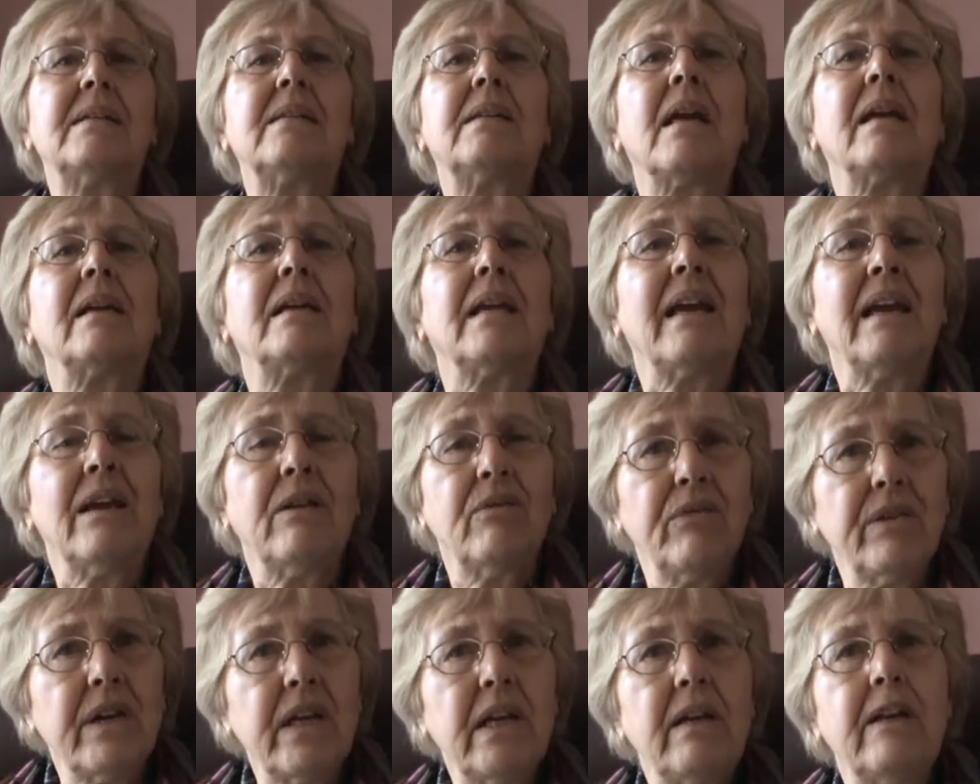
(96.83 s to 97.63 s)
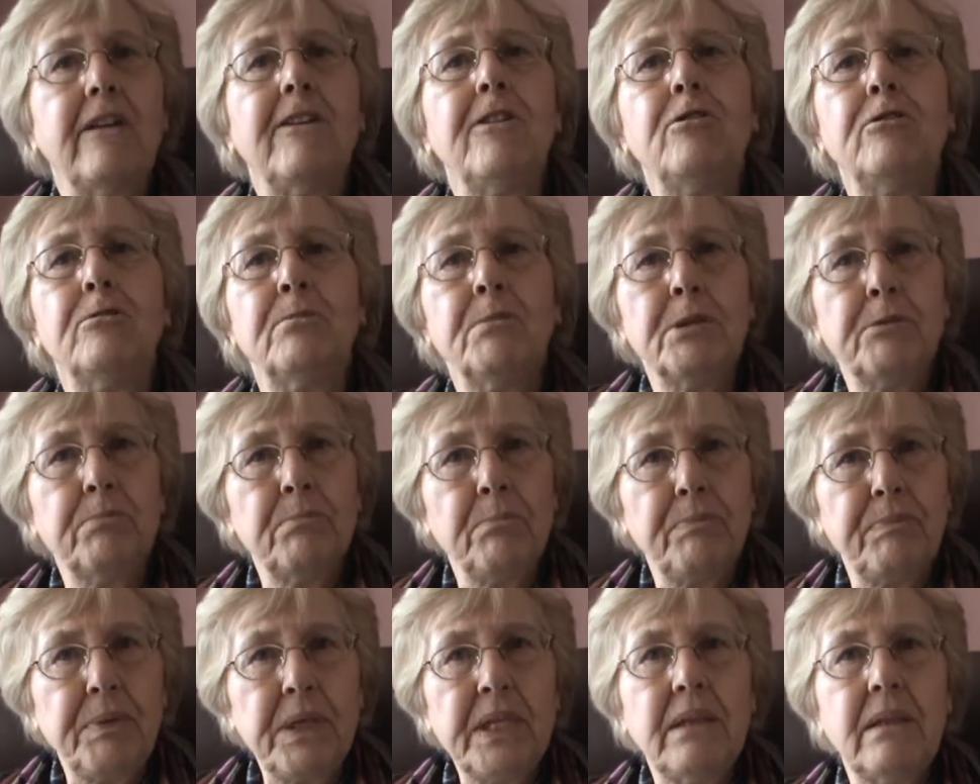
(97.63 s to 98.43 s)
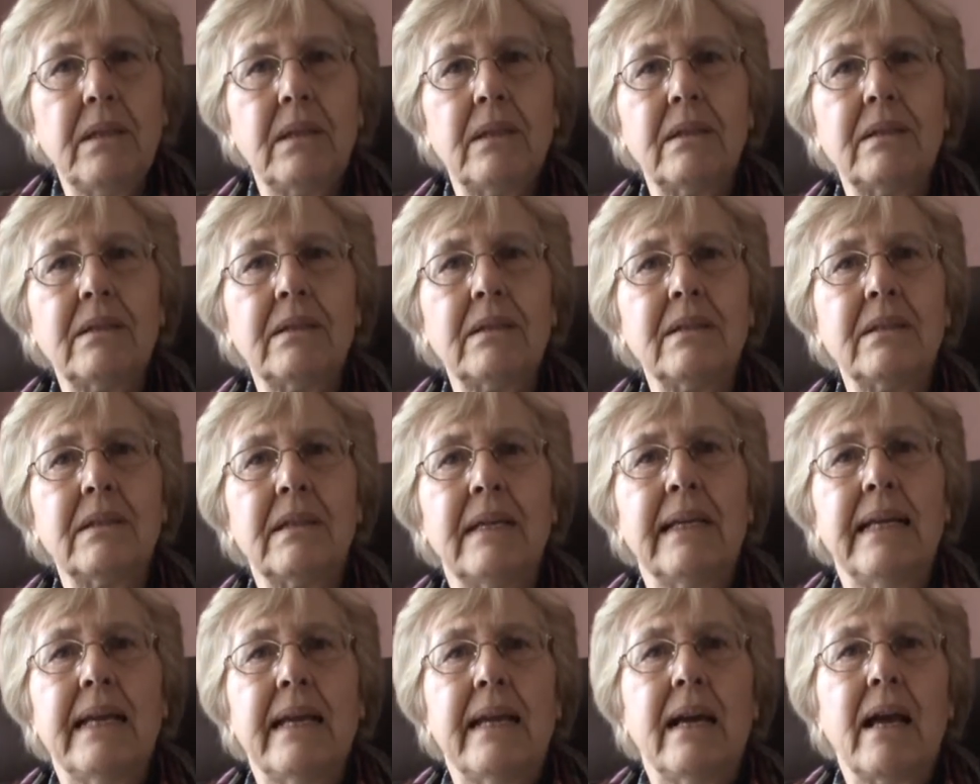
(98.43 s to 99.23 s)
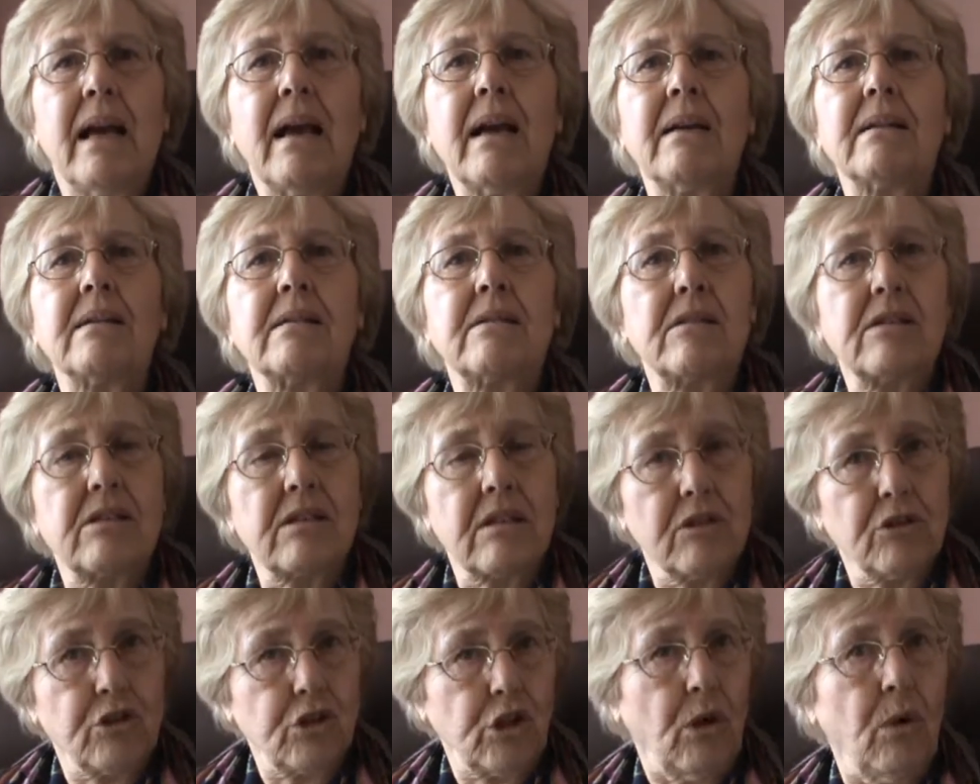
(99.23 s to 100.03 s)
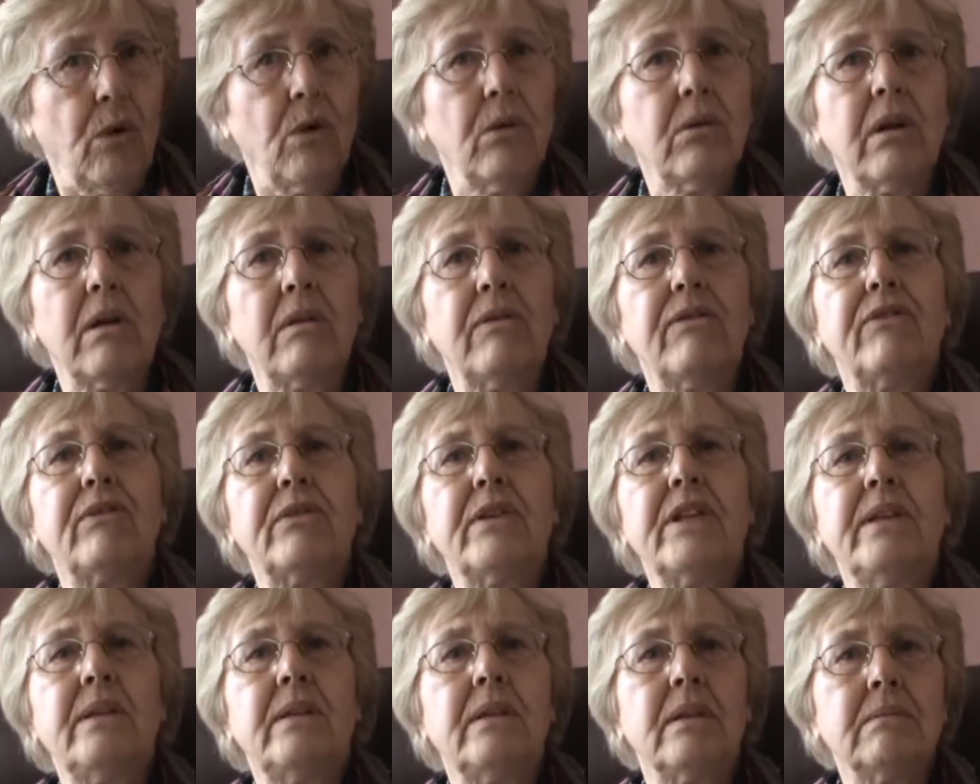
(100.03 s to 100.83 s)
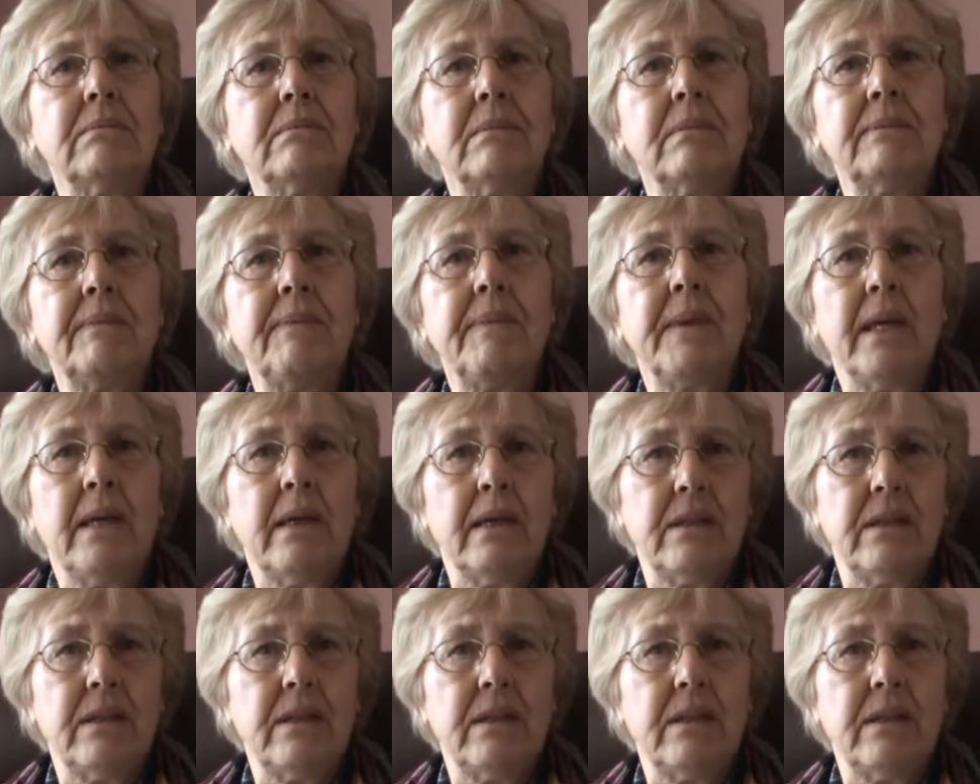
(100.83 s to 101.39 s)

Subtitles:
is that every human being has total freedom